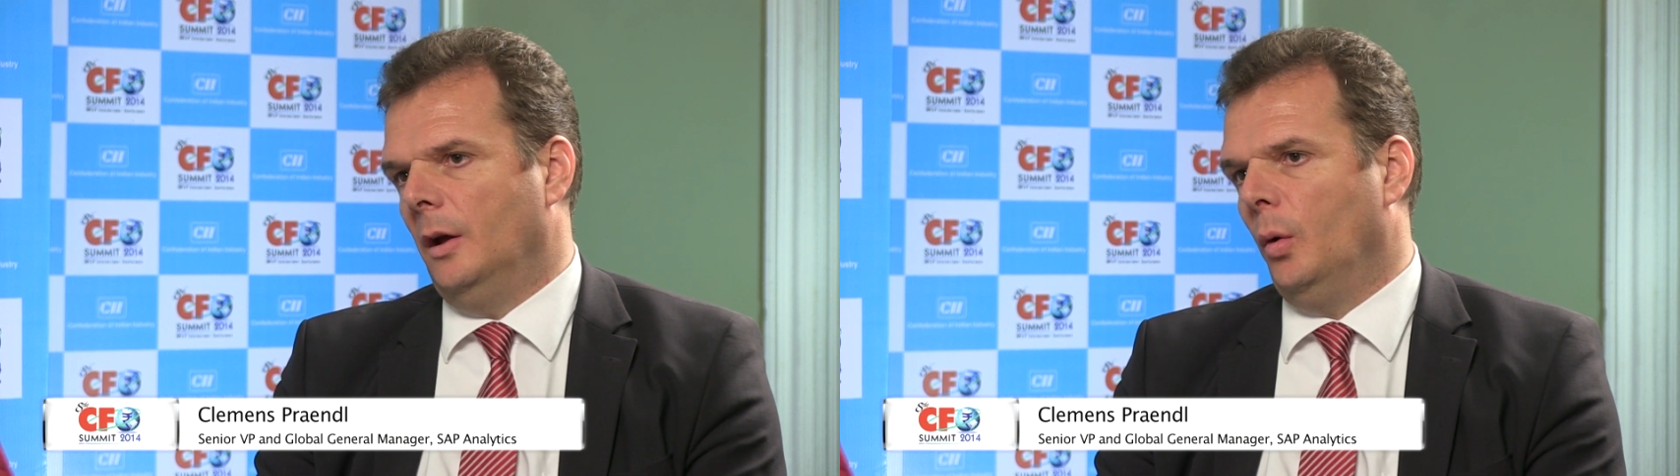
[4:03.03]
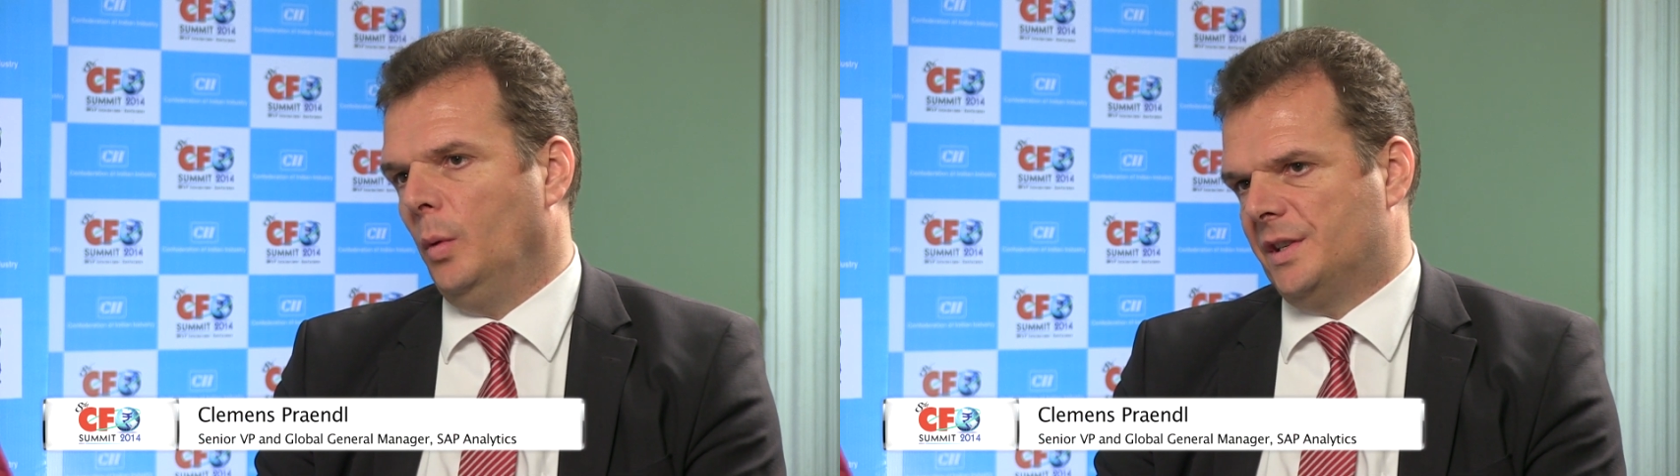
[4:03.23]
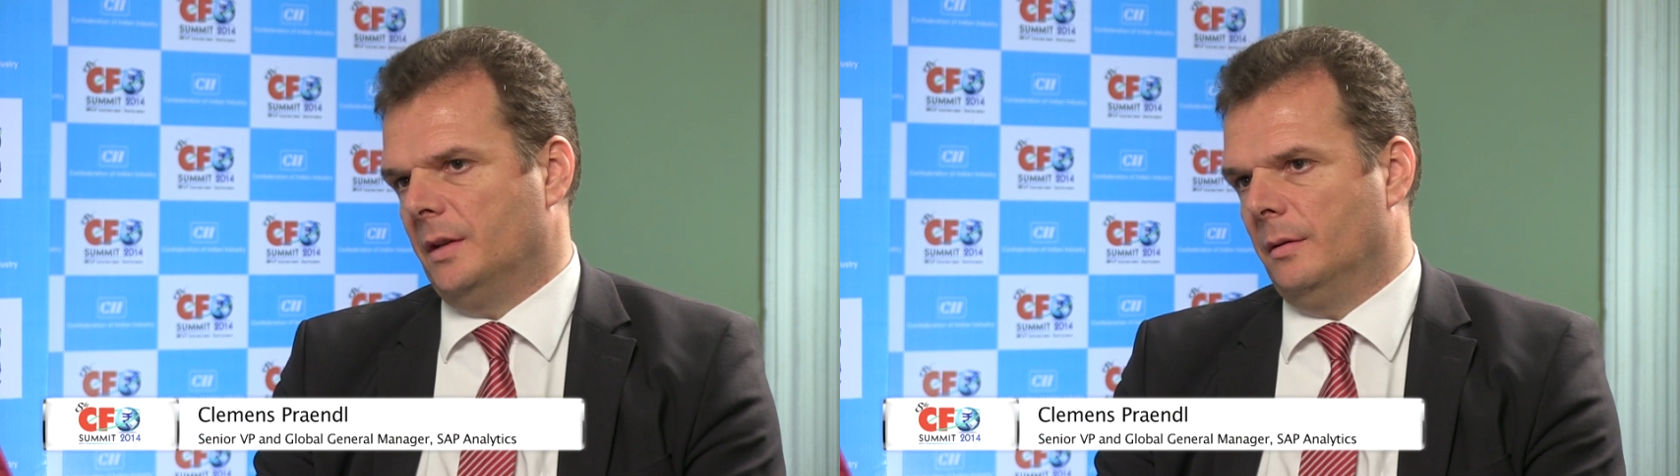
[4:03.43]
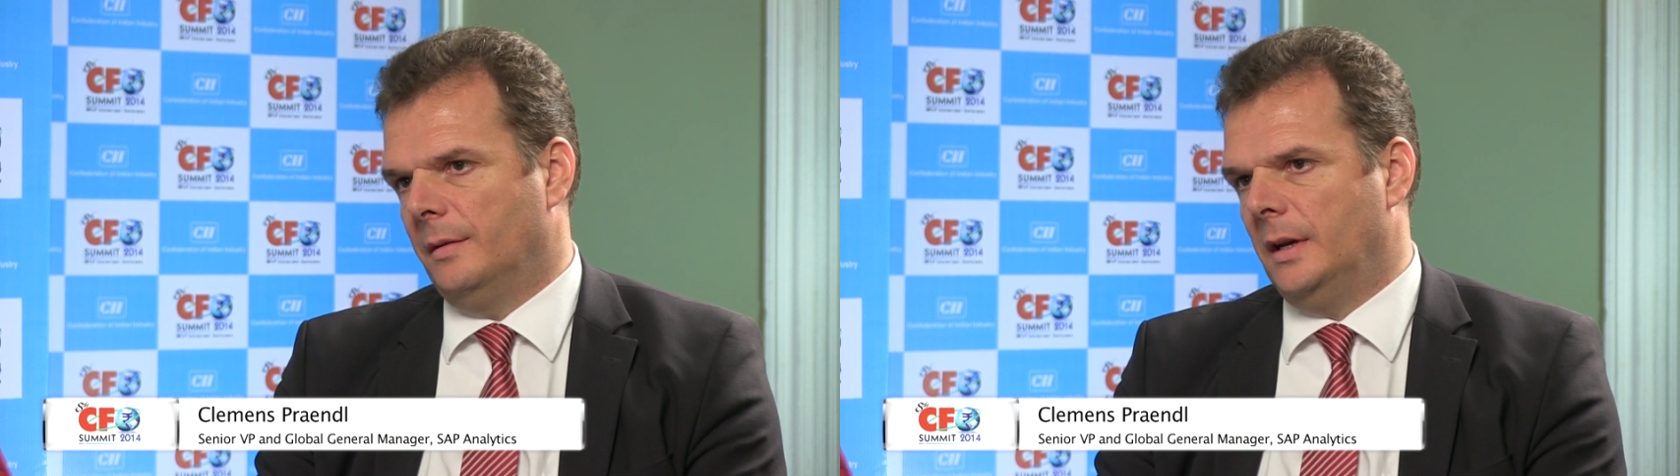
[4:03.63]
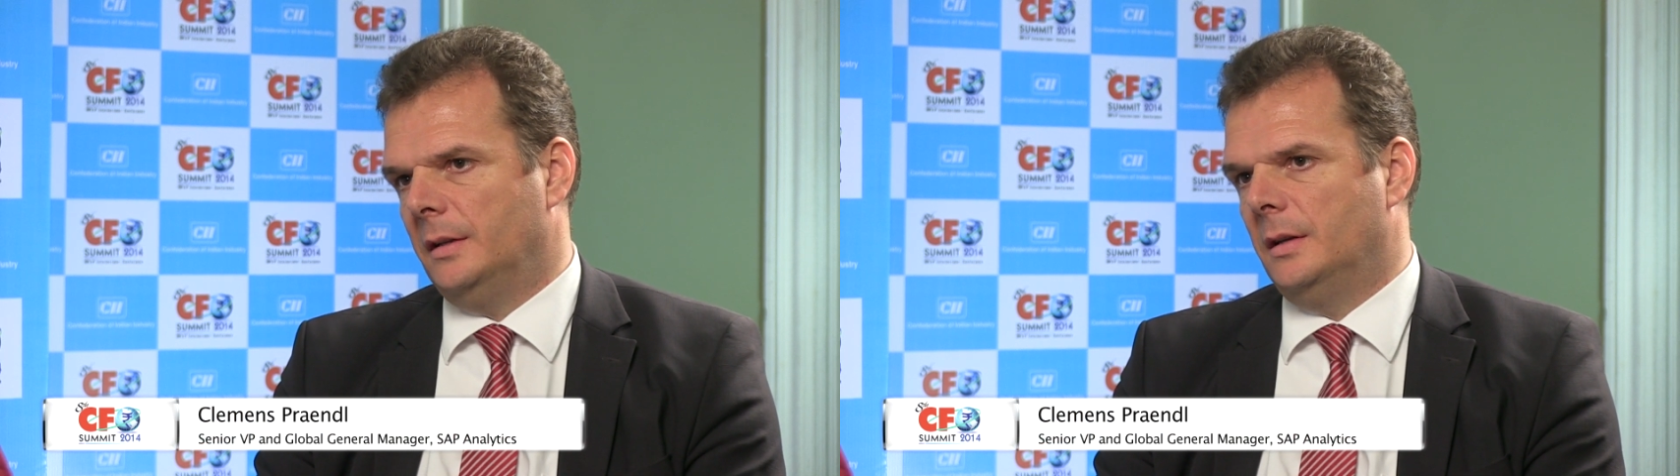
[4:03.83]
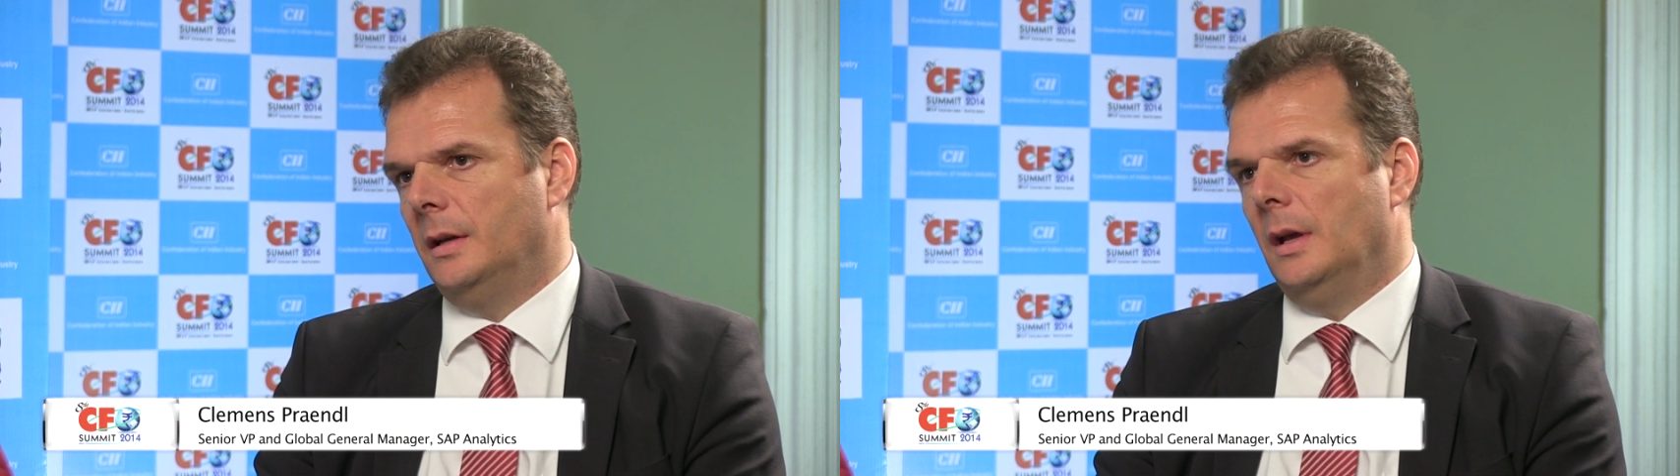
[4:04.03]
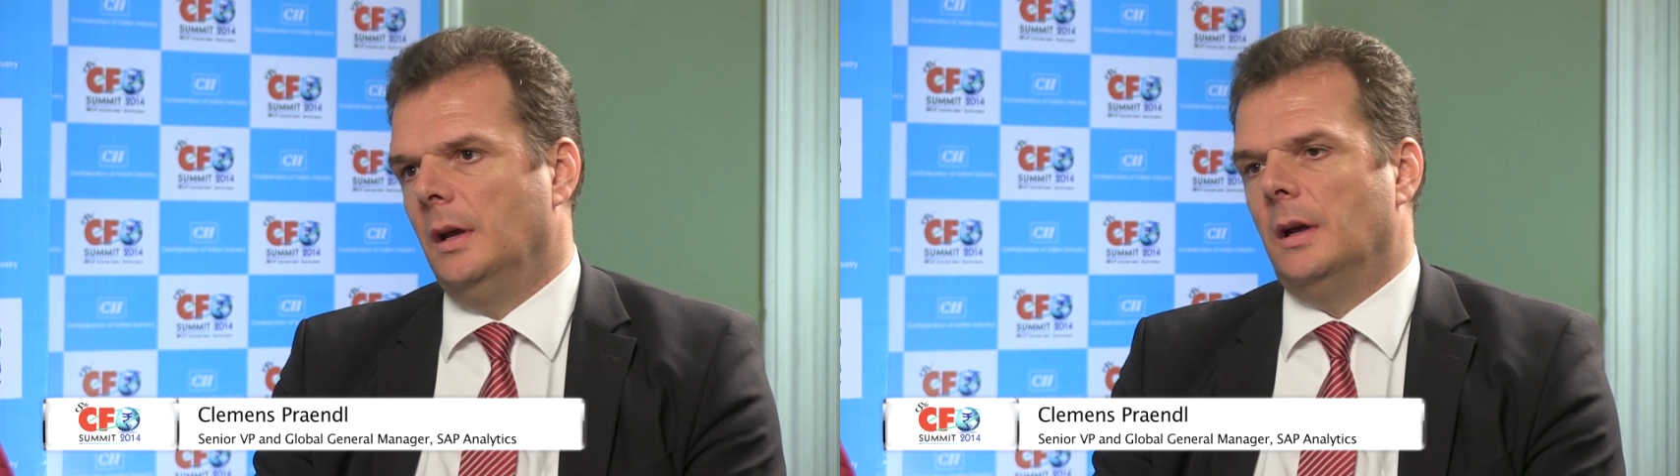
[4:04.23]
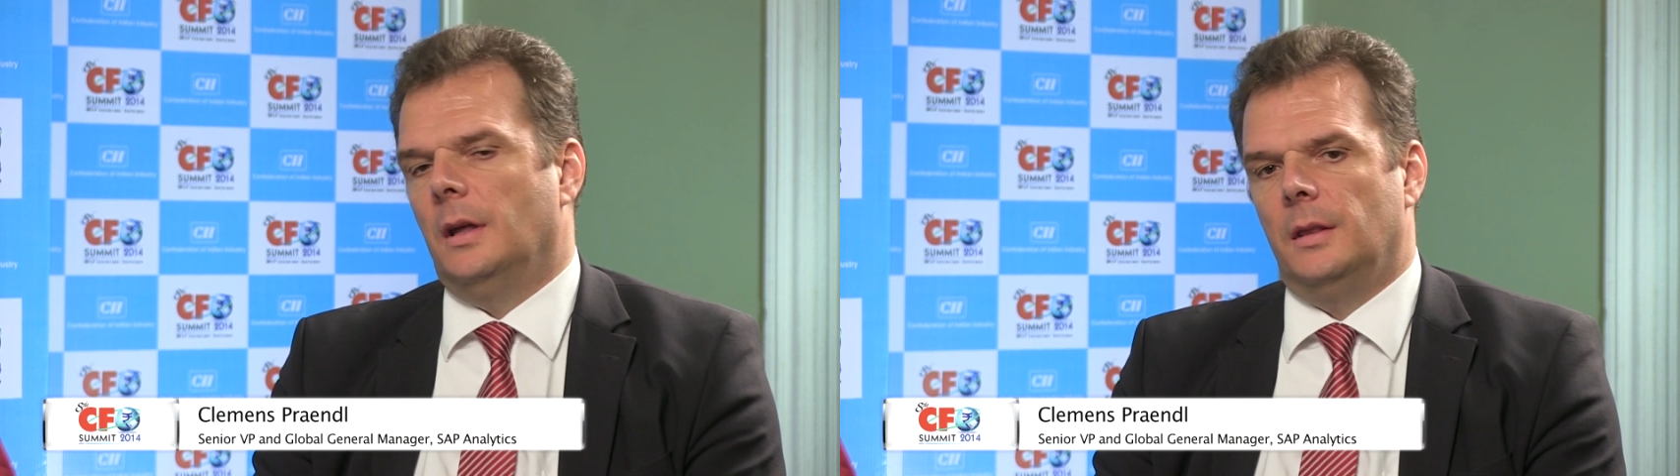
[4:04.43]
always innovate,
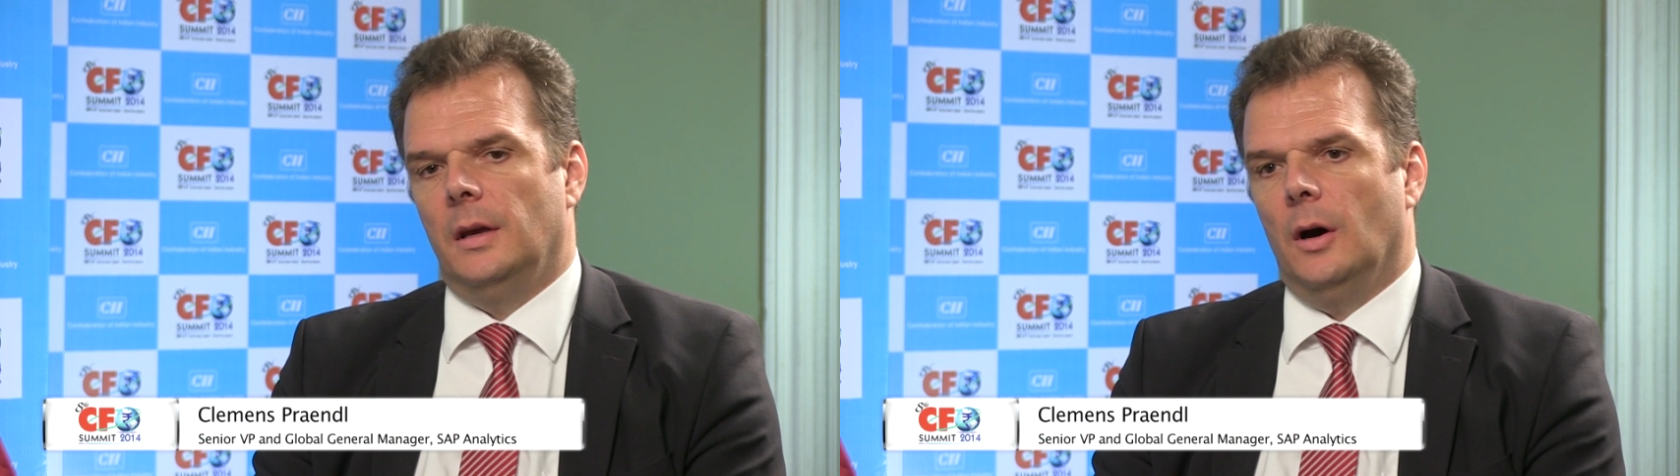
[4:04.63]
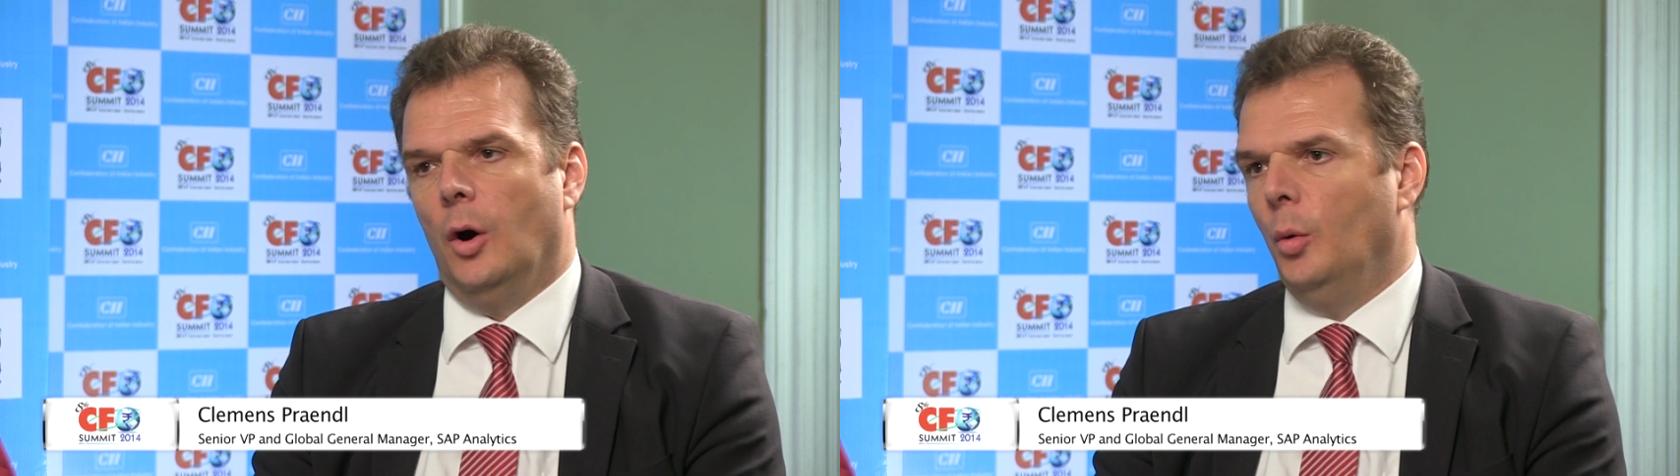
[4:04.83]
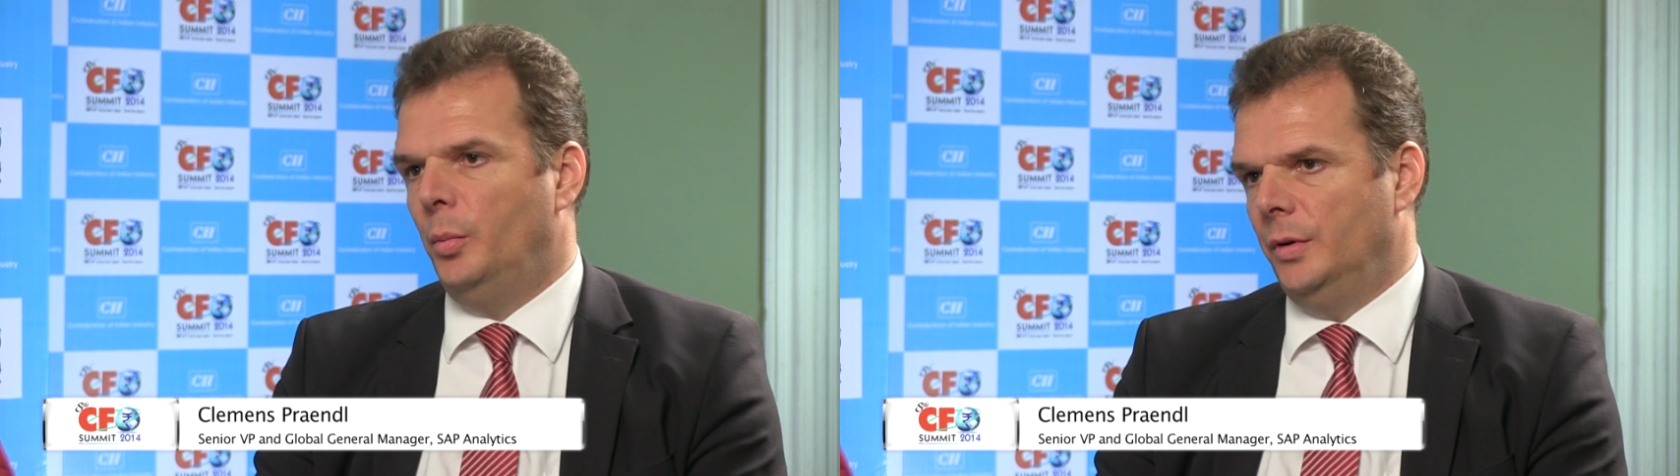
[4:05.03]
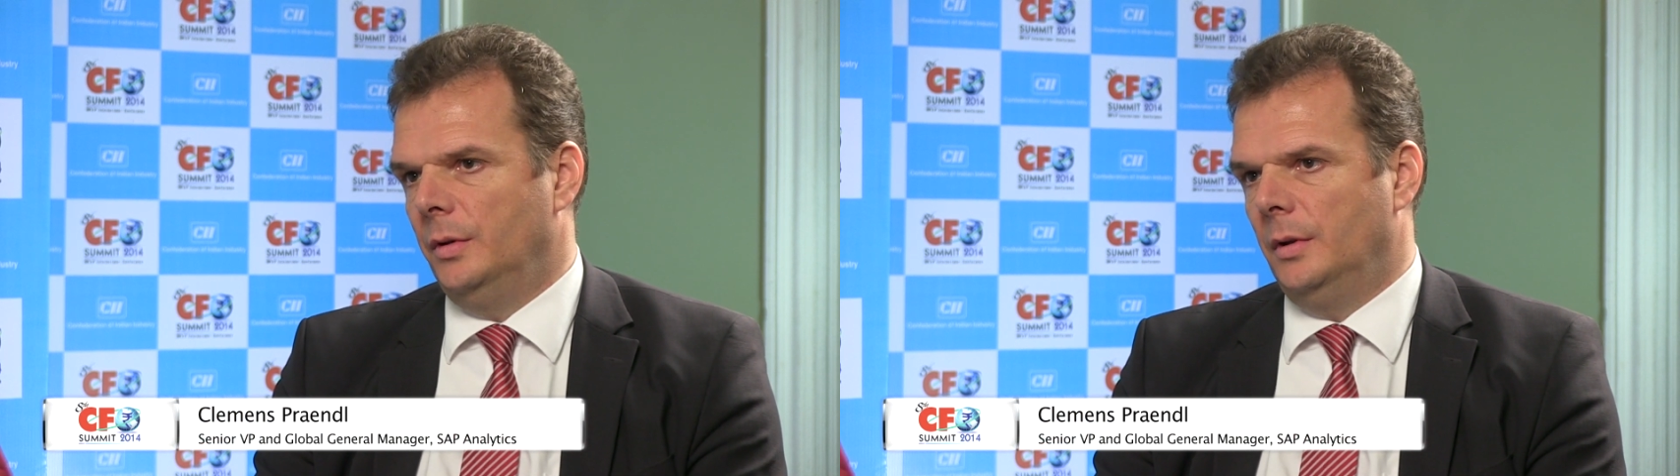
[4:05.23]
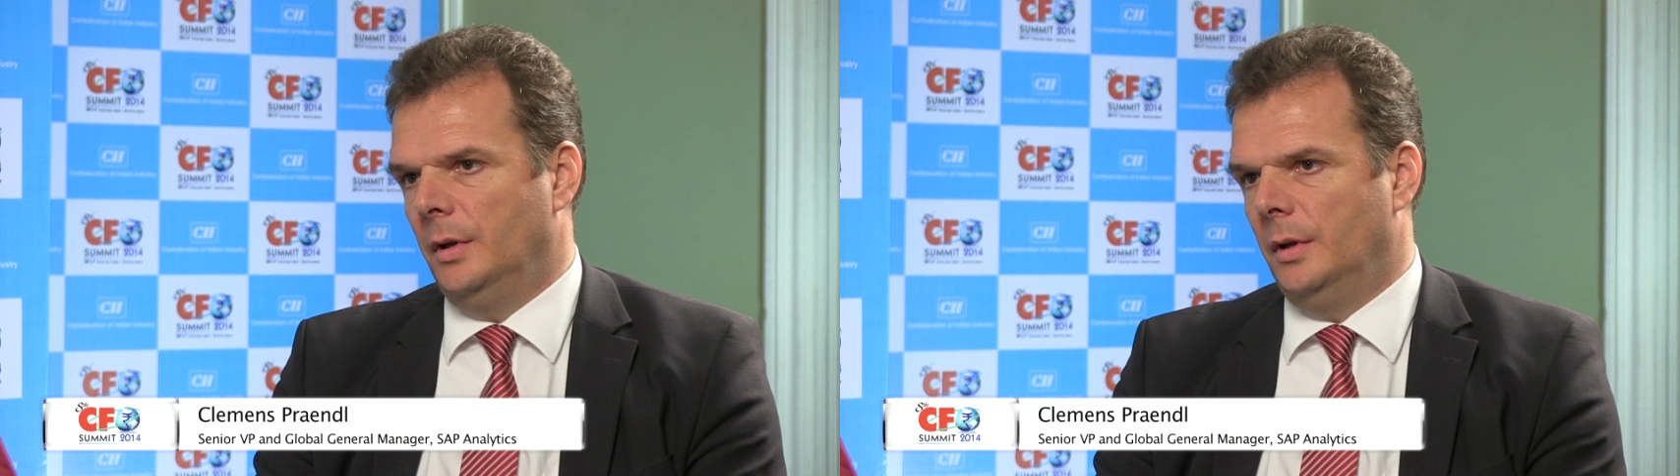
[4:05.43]
and they are open